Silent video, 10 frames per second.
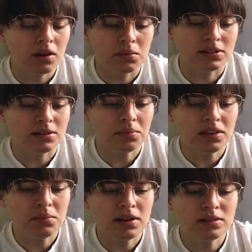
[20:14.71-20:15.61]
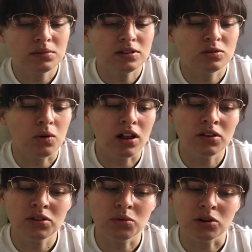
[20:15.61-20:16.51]
But something makes me
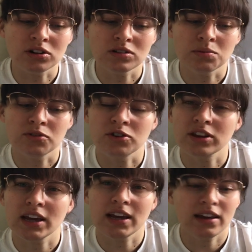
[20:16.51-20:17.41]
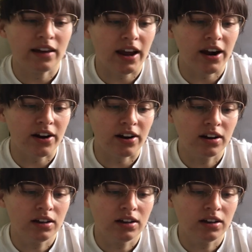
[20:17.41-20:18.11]
swallow the words before they hit air.